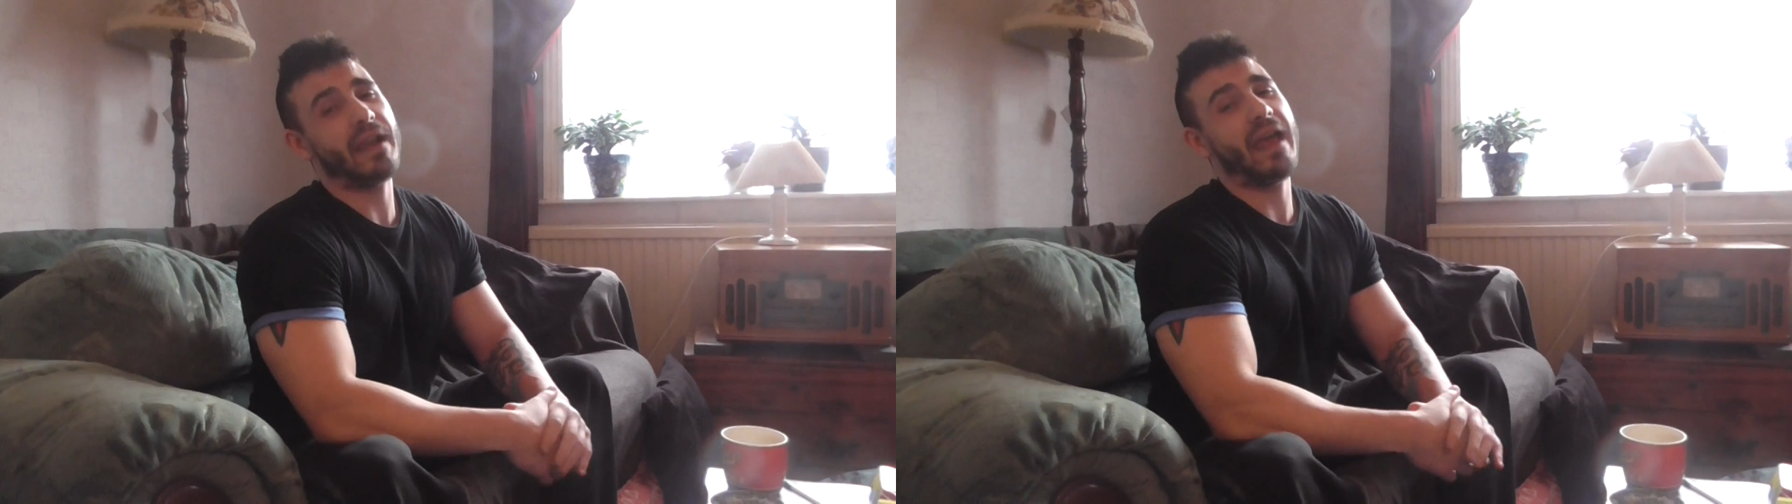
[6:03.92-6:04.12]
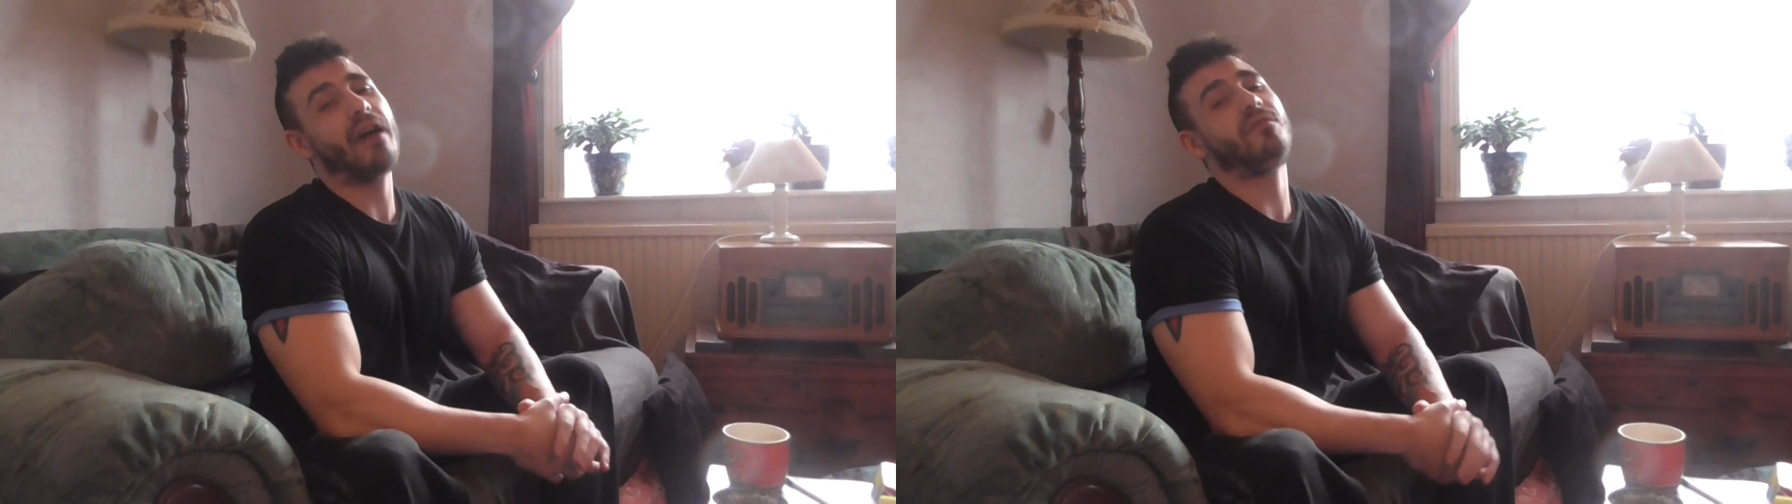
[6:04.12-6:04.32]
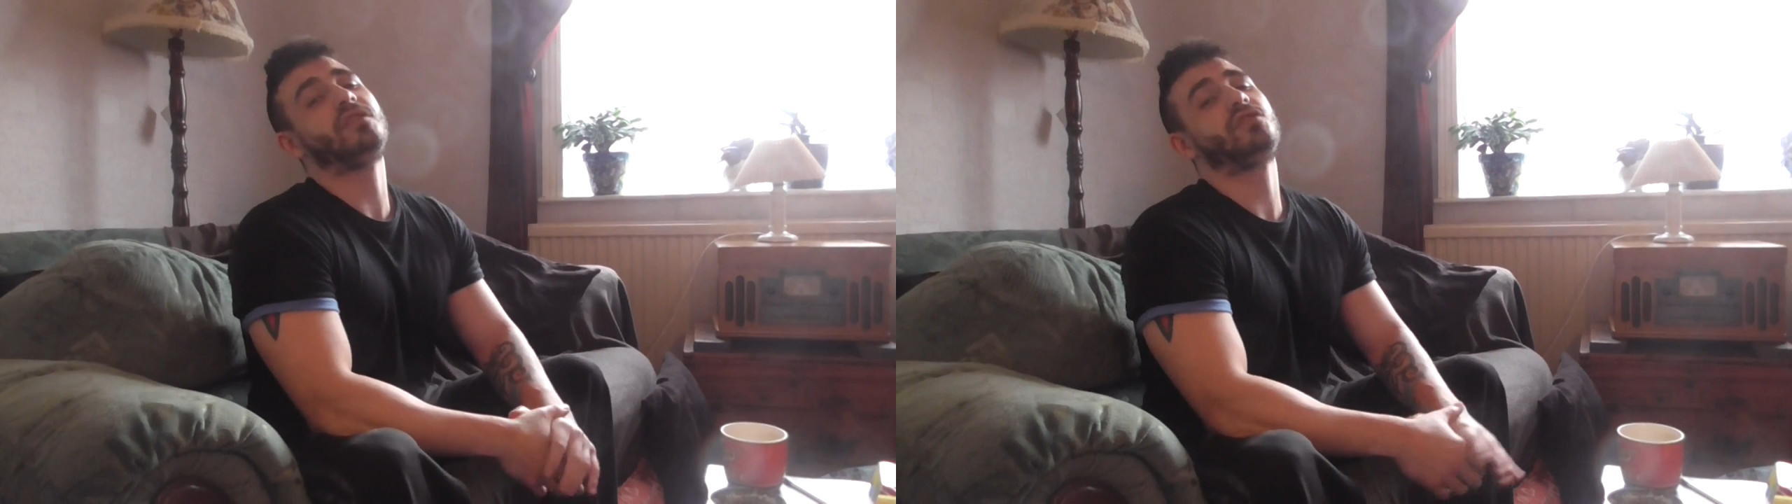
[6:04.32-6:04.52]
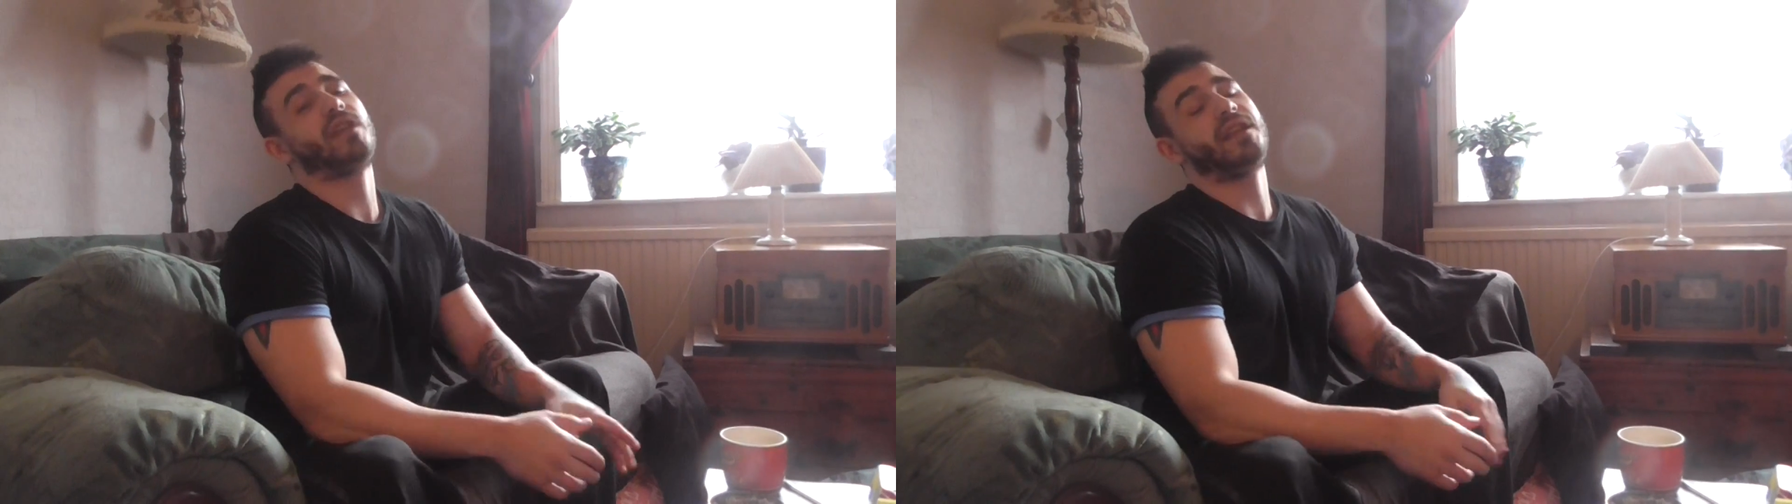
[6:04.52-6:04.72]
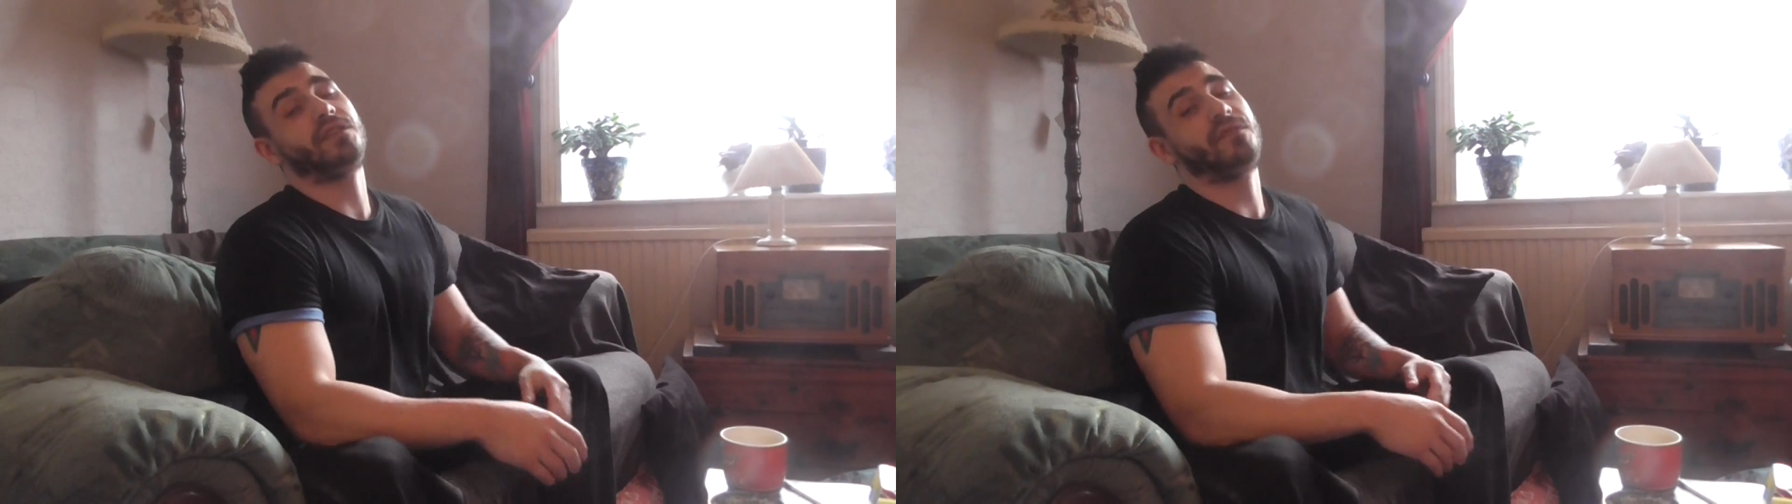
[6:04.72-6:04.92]
and they're having
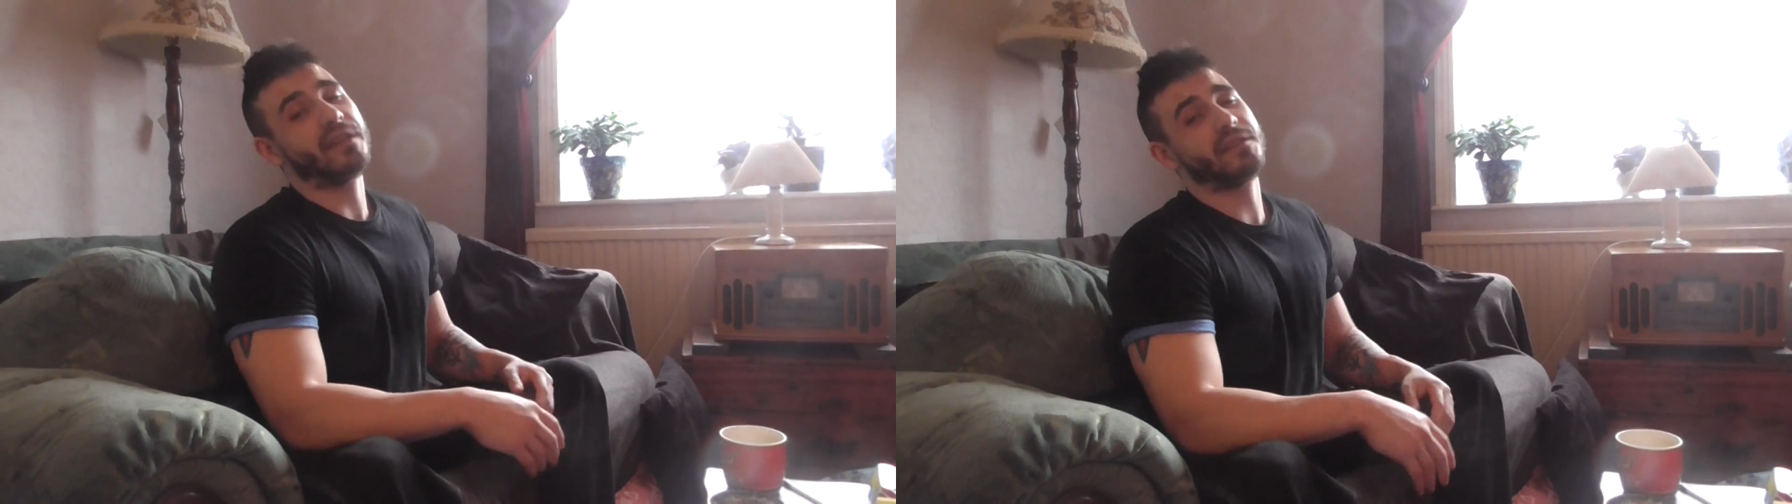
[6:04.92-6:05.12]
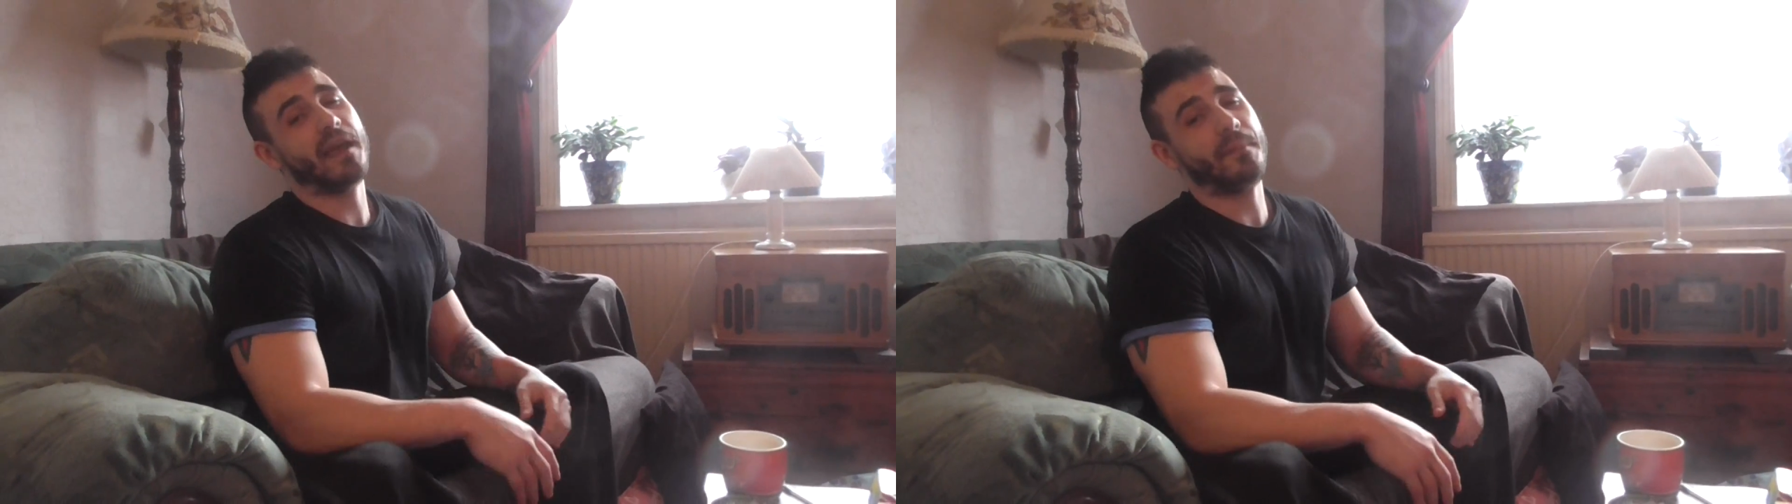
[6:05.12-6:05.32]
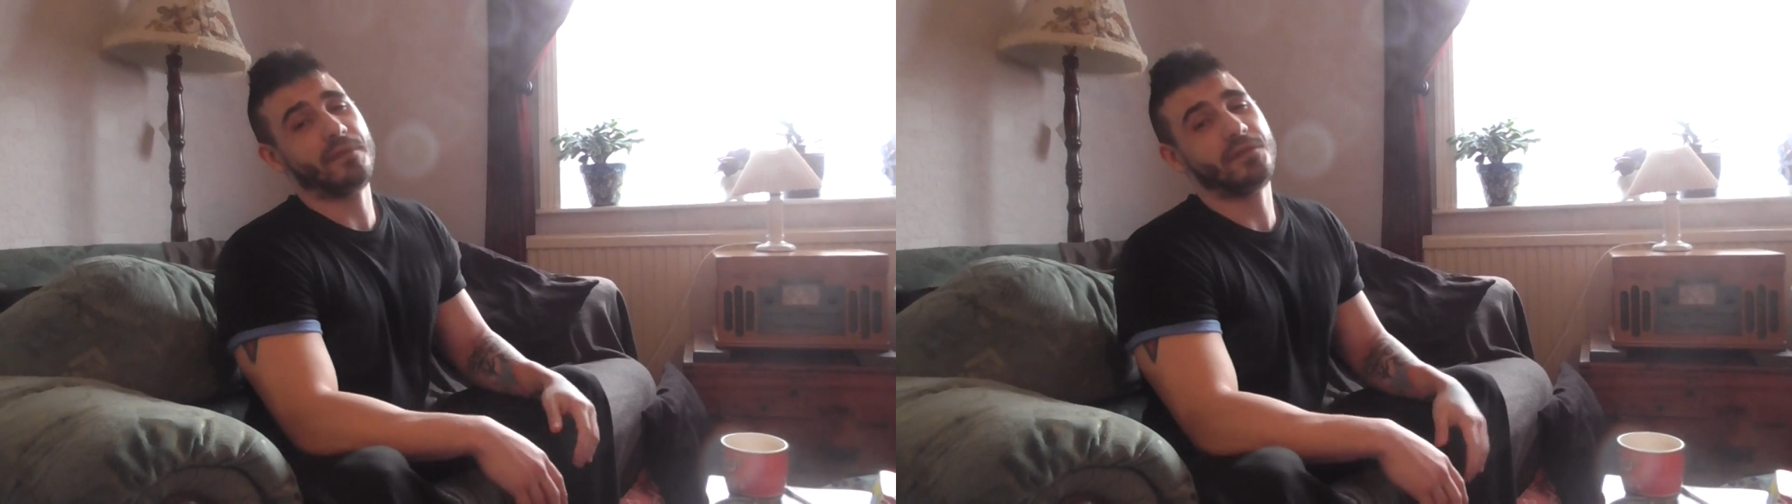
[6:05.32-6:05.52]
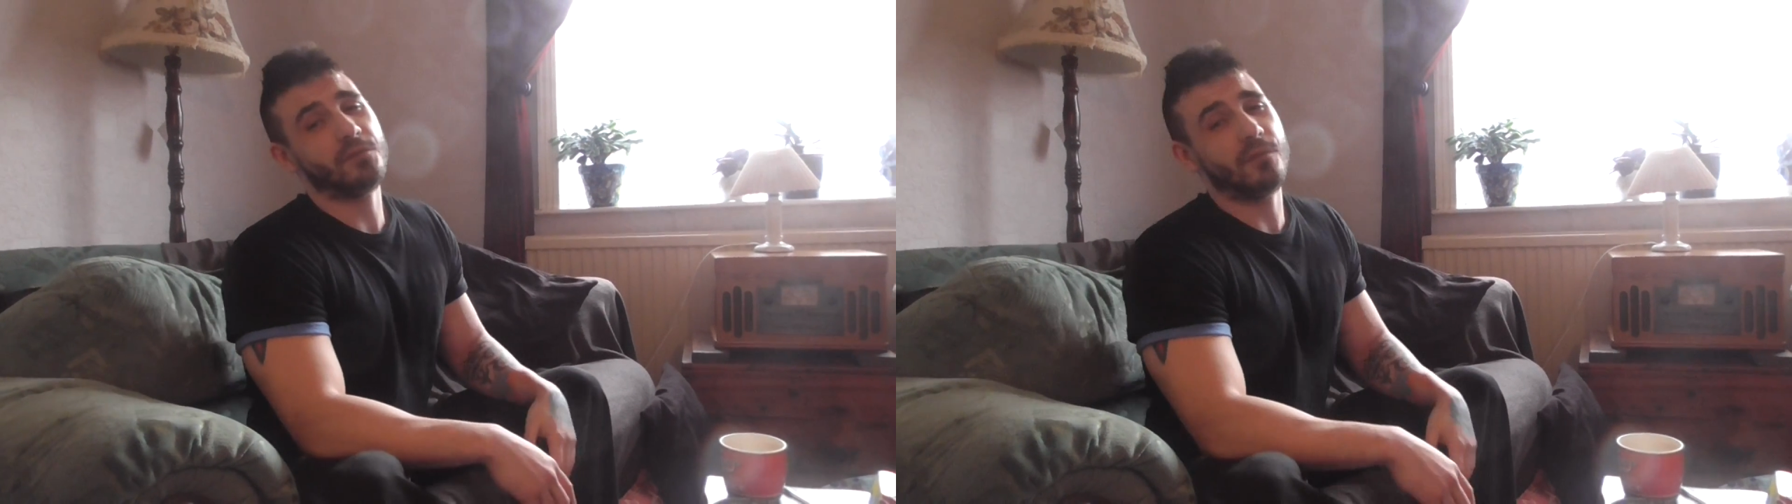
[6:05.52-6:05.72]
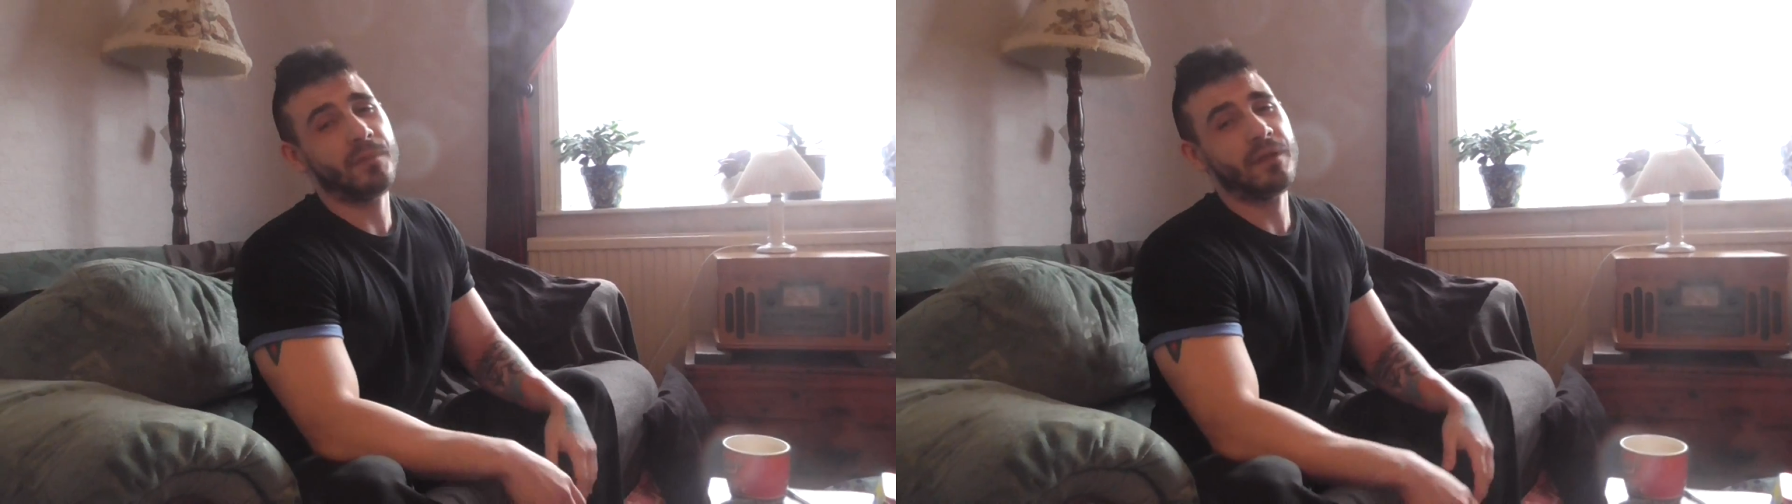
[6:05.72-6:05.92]
strange things happen to
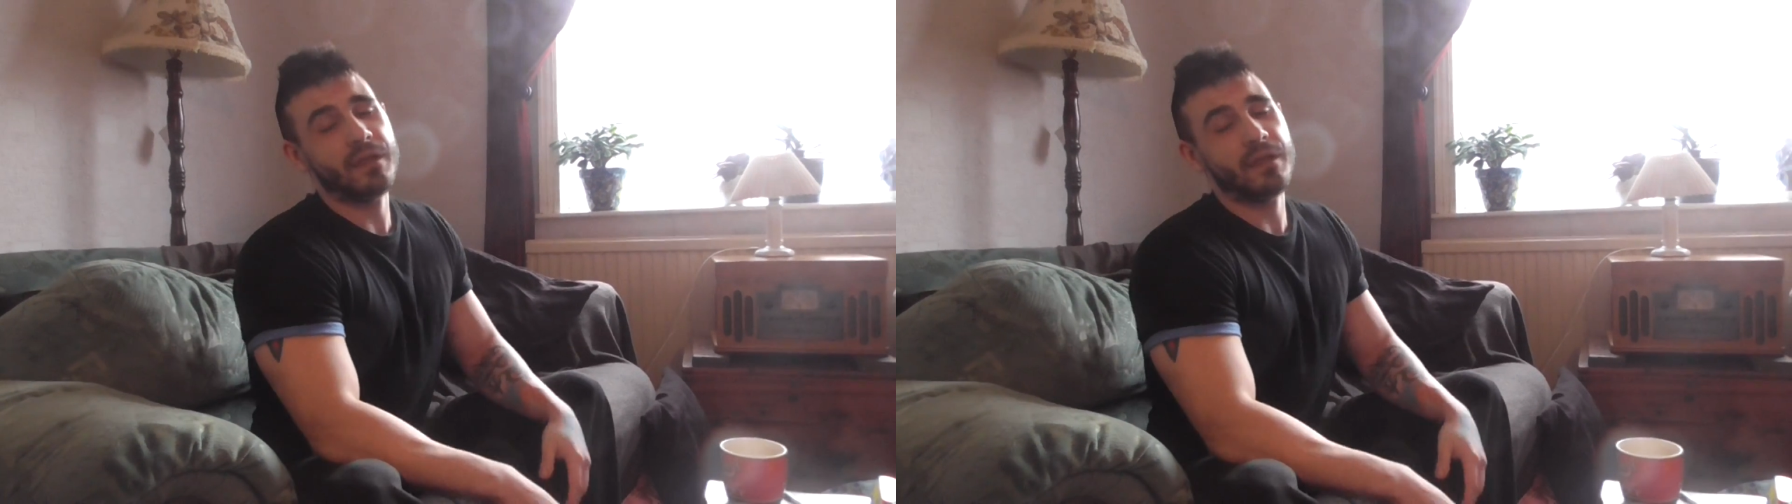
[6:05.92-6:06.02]
them,